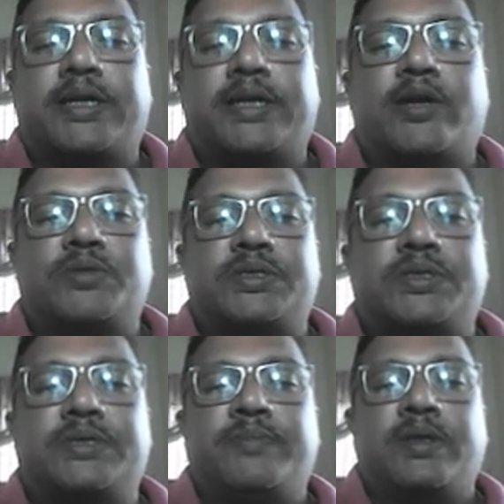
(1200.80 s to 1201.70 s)

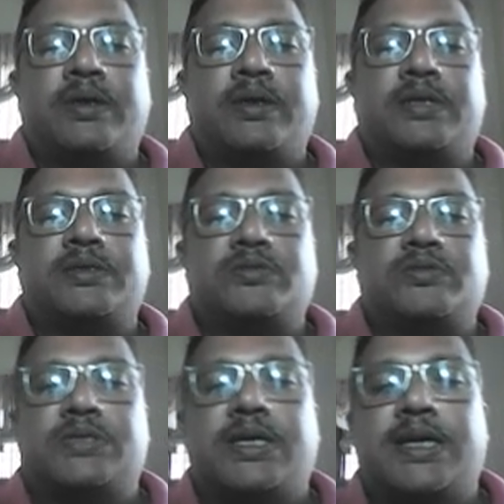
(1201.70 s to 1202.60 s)
nanometer. It is
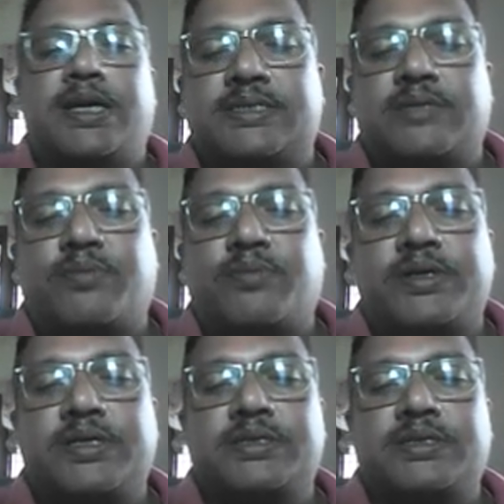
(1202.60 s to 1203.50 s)
used in laser
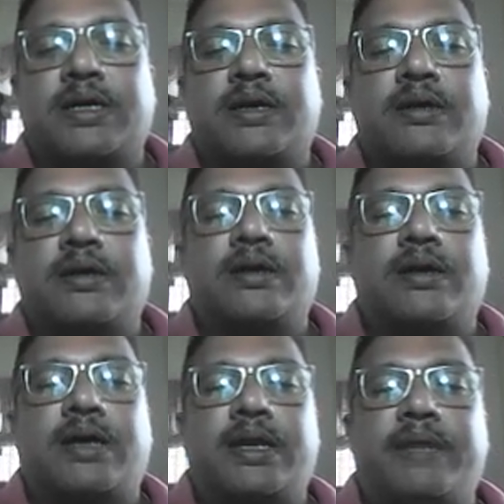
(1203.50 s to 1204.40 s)
pointers,
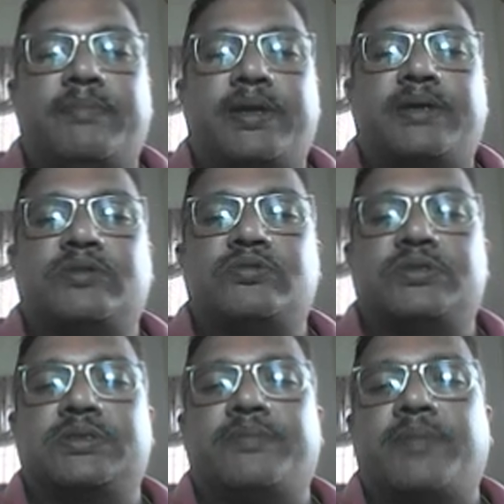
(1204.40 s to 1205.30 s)
alignment
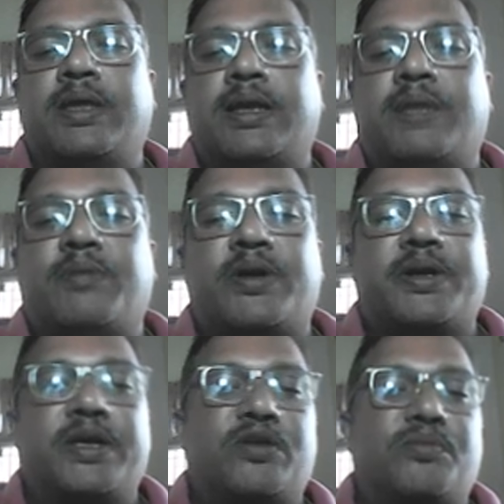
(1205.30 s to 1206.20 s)
tools,
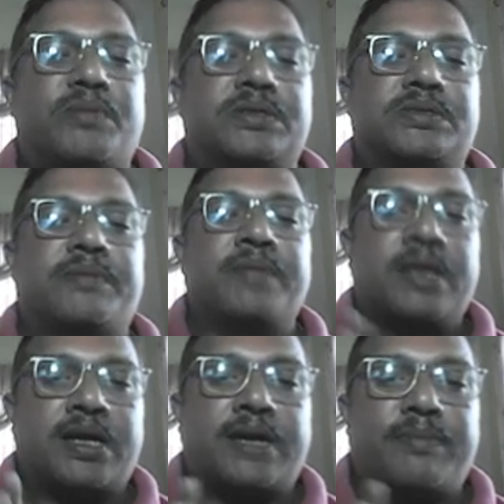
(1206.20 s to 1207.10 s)
laboratory equipments.
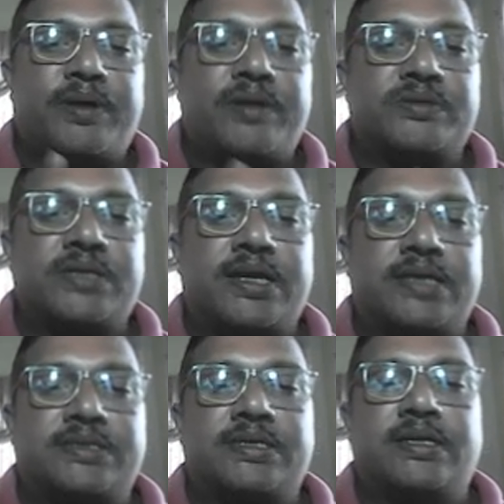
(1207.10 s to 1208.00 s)
Carbon dioxide
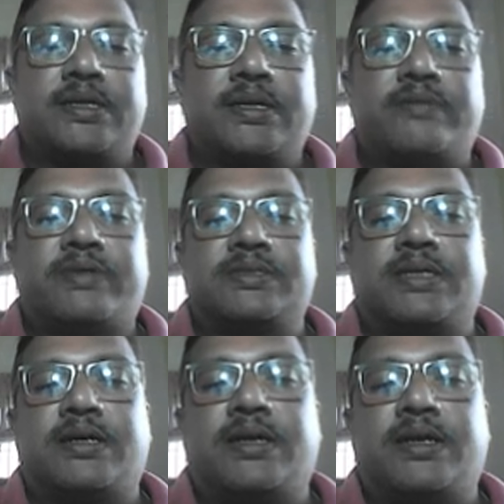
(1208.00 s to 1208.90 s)
laser, it works
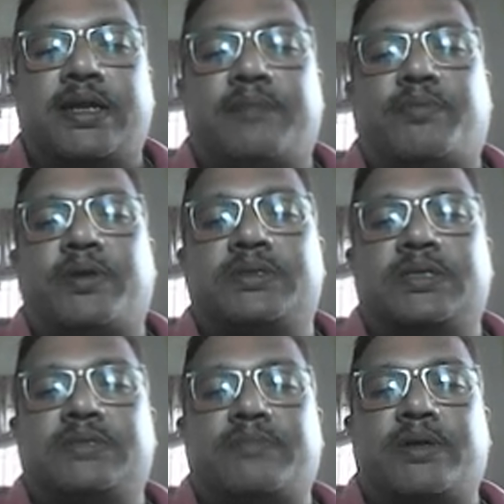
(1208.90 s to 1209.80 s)
at
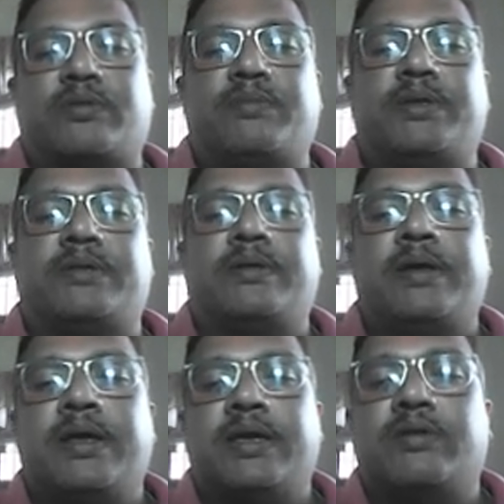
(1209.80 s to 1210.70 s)
10.6 micrometer,
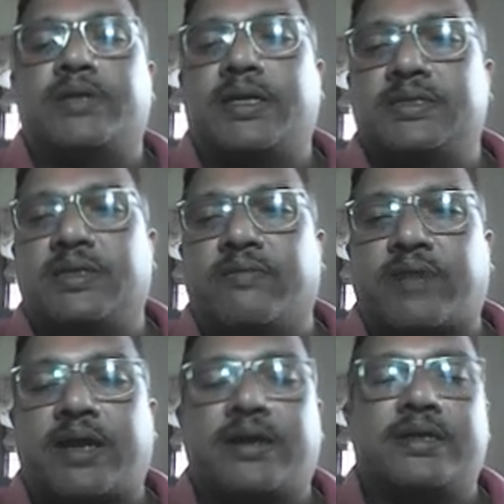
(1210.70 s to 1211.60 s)
that is
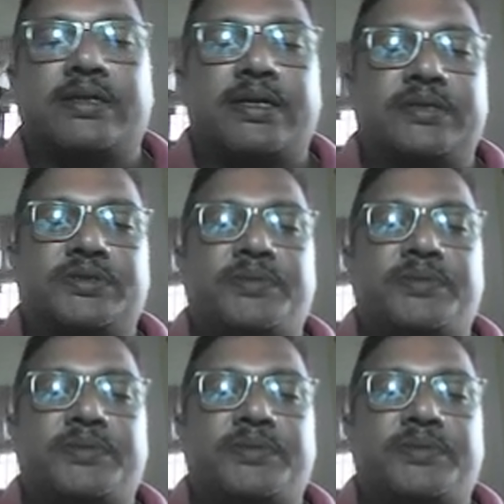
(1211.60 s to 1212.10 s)
infrared range.